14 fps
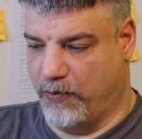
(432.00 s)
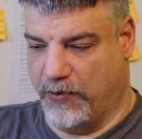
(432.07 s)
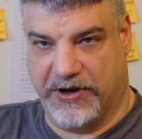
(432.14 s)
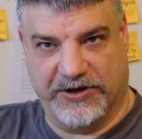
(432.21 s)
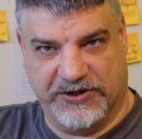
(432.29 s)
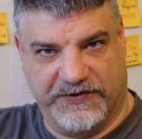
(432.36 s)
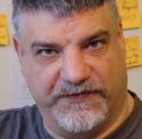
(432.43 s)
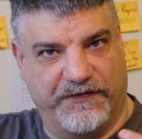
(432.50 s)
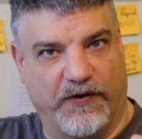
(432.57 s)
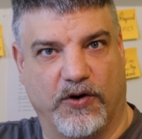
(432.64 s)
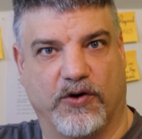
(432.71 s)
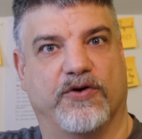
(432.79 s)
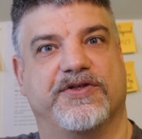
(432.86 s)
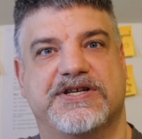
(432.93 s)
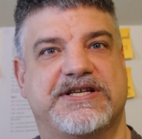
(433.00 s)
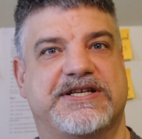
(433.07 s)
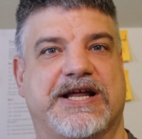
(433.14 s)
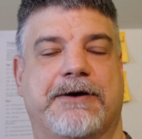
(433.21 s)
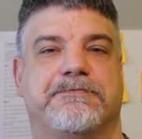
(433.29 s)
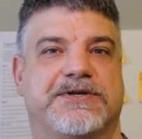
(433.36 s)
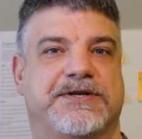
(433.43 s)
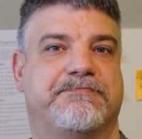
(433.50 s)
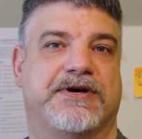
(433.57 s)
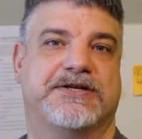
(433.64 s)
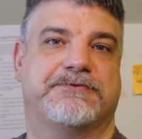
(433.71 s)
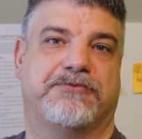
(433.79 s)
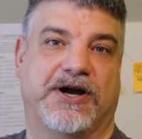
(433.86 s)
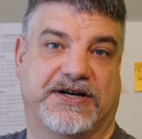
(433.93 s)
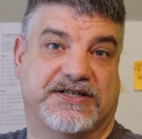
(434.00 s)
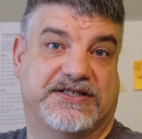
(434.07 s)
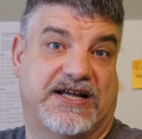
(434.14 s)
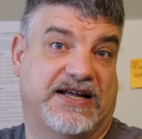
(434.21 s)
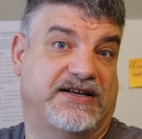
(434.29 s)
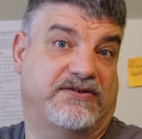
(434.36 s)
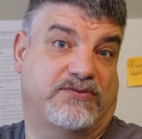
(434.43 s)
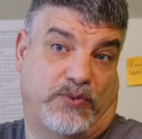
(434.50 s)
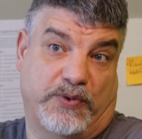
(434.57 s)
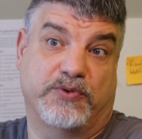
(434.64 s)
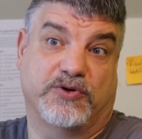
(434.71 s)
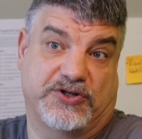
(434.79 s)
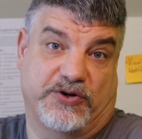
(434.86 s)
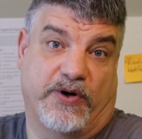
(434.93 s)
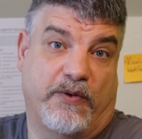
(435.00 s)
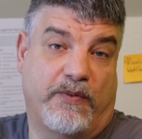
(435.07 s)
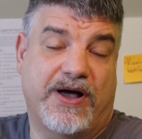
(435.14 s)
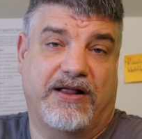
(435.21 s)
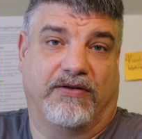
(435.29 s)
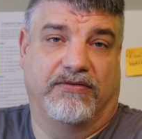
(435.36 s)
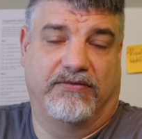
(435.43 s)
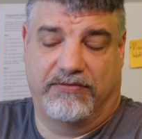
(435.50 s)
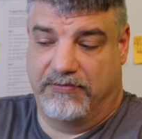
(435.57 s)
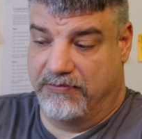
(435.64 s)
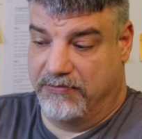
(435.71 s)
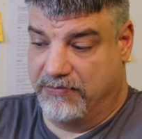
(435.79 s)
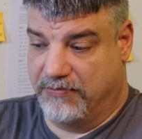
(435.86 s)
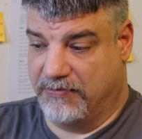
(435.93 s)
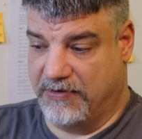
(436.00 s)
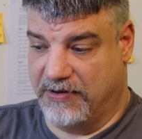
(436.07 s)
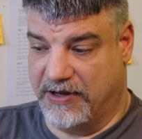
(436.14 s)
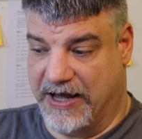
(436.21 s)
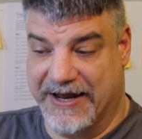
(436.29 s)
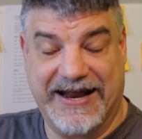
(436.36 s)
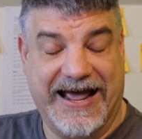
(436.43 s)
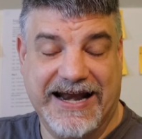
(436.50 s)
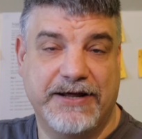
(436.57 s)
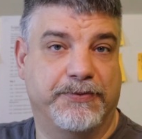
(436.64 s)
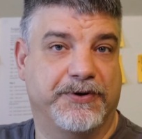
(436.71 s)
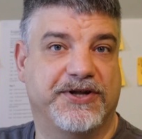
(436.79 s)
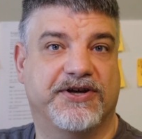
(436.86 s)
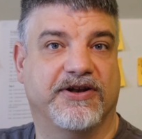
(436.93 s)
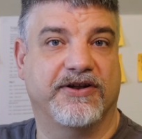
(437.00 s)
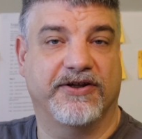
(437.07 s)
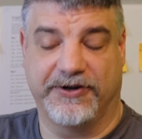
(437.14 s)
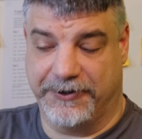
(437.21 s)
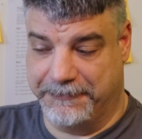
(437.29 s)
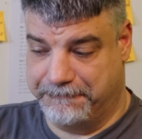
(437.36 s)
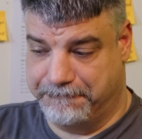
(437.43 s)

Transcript: we can just follow the steps in best practice and we will do it well. And anybody can learn.